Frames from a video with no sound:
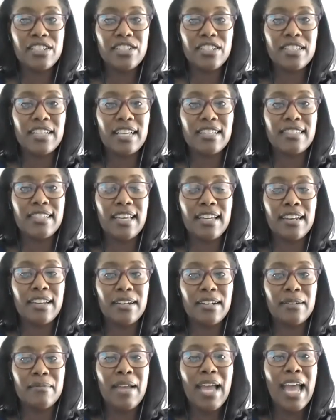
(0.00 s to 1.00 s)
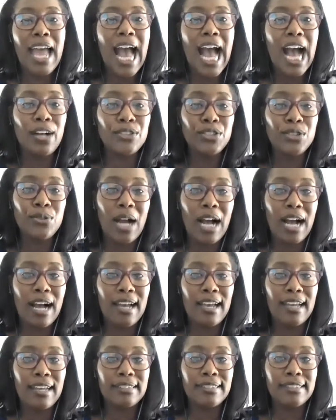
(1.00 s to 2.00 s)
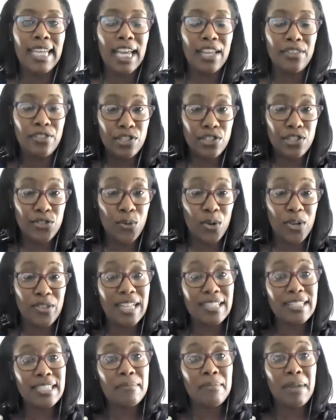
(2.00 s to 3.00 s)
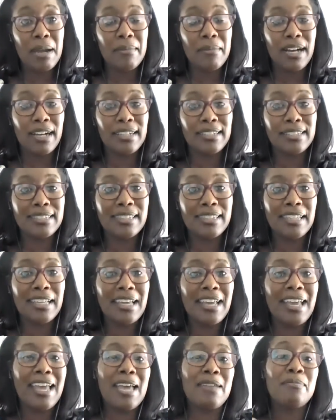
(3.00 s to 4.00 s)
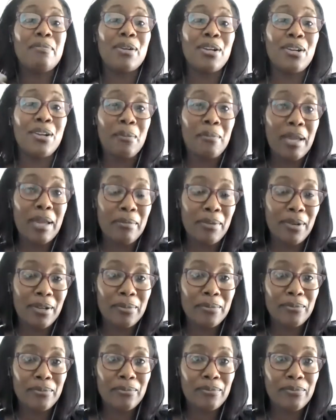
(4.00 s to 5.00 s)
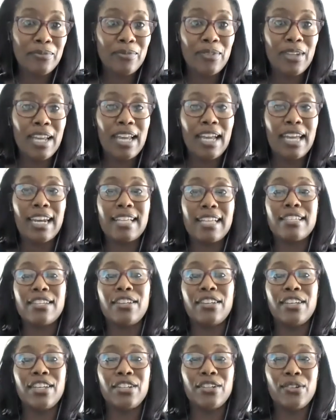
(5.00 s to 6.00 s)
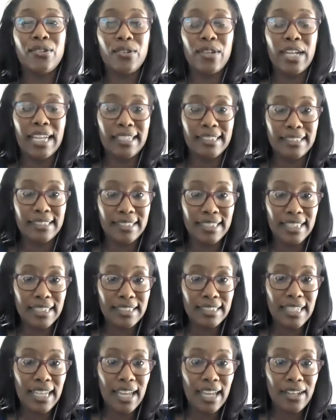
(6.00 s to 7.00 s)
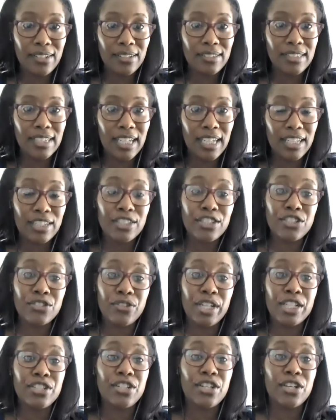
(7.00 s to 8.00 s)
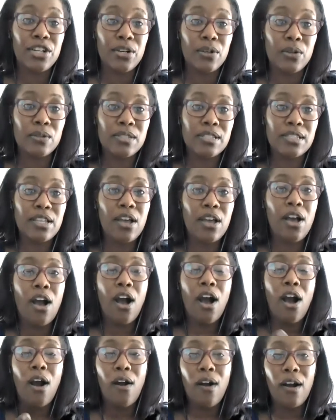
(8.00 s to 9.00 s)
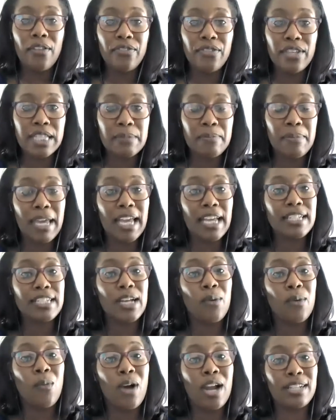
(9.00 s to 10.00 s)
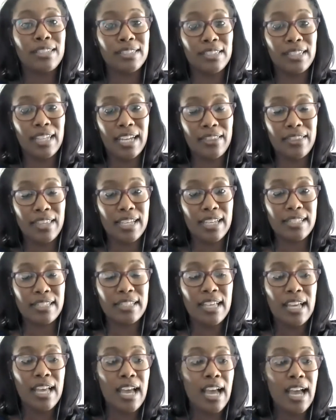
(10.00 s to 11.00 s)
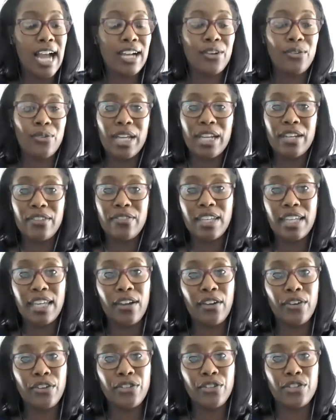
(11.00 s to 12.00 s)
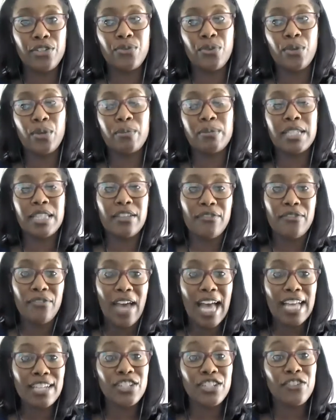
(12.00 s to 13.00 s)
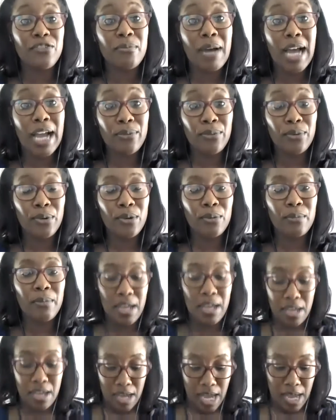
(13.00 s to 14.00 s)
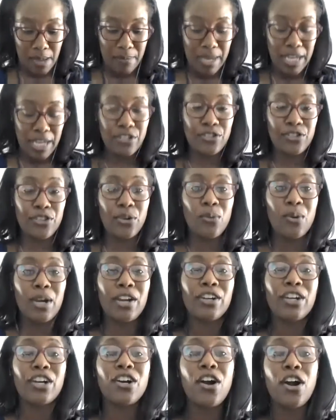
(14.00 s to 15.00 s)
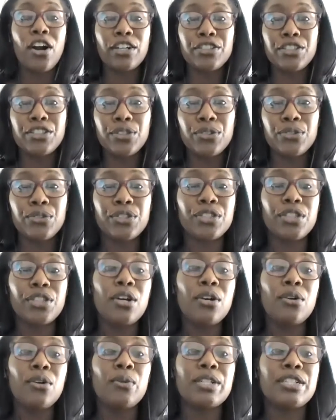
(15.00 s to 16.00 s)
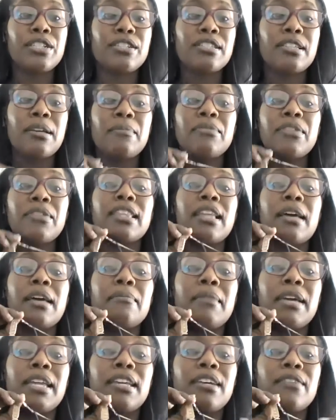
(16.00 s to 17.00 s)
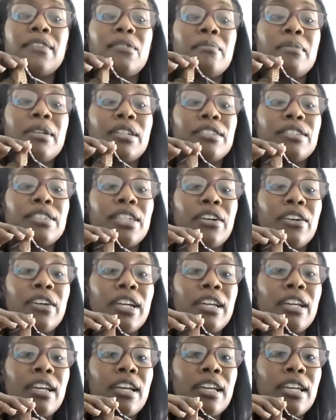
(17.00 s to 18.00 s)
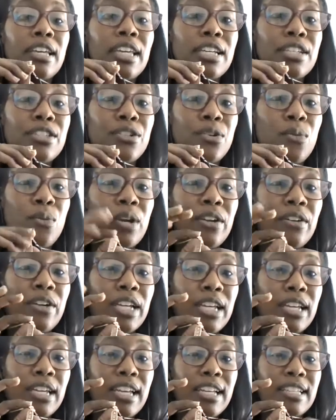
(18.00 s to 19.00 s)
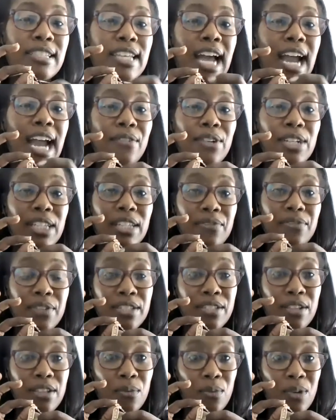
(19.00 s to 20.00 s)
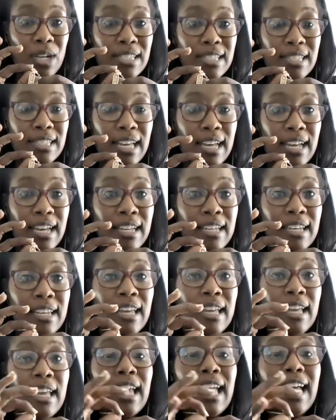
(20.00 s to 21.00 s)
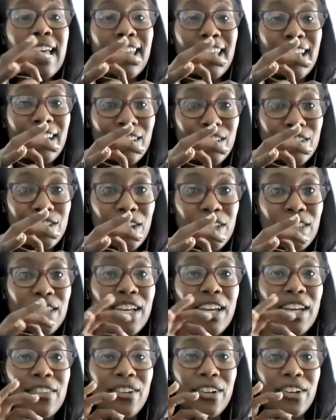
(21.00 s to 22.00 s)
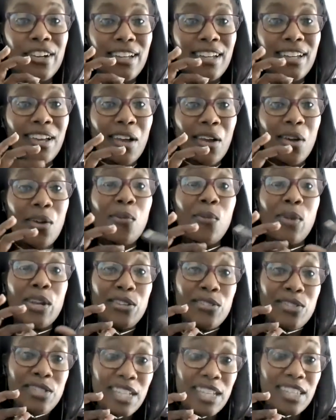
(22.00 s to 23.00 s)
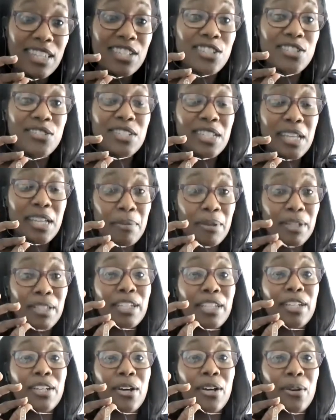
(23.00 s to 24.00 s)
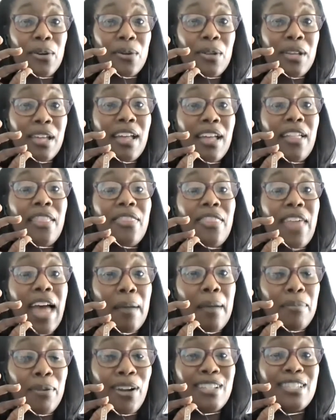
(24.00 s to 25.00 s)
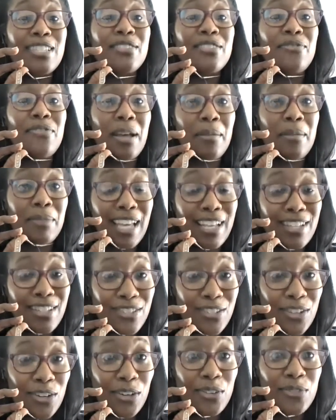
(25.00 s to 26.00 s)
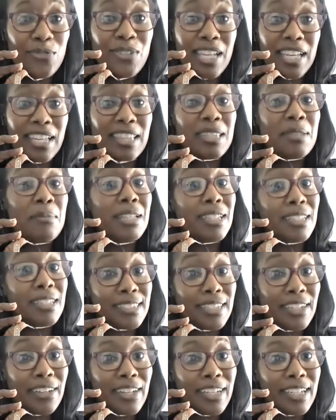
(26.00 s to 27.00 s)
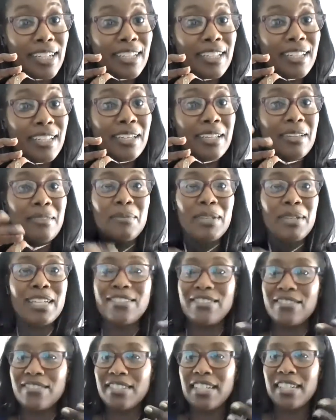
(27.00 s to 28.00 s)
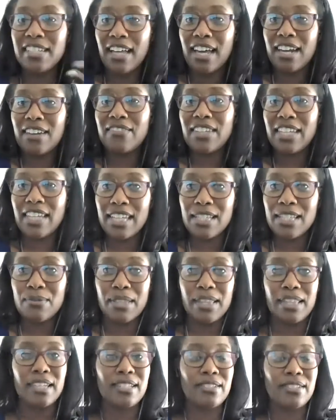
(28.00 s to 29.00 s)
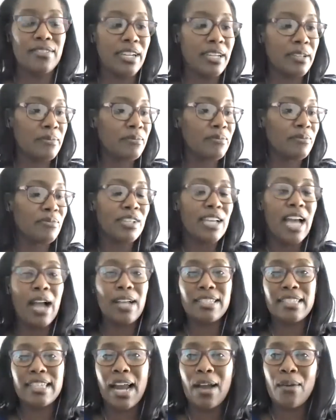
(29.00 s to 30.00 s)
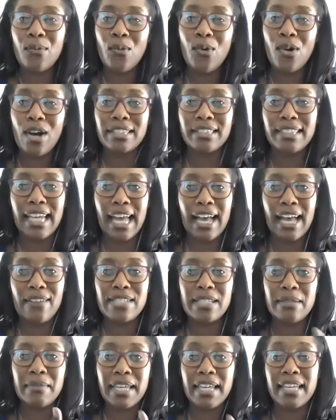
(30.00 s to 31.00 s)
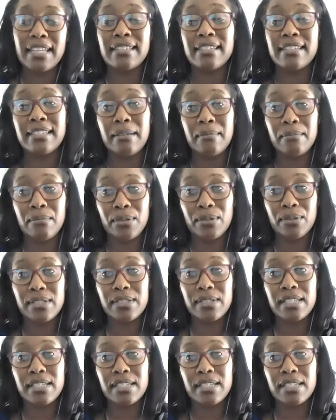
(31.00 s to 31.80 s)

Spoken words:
is I said, how do I take the story that's in my mind and put it on paper? And I said, you need to create detailed illustration notes. On this page, I want it to look like this. I created the characters' rooms in the fashion of my room. I made sure they're wearing a cartouche, which is something that many of the military kids are wearing. It's hieroglyphics on one side and English on the other. When you see this, you typically know that person's family has served in the military, because you see a lot of the kids with this, right? I said, I want to have some hidden symbols.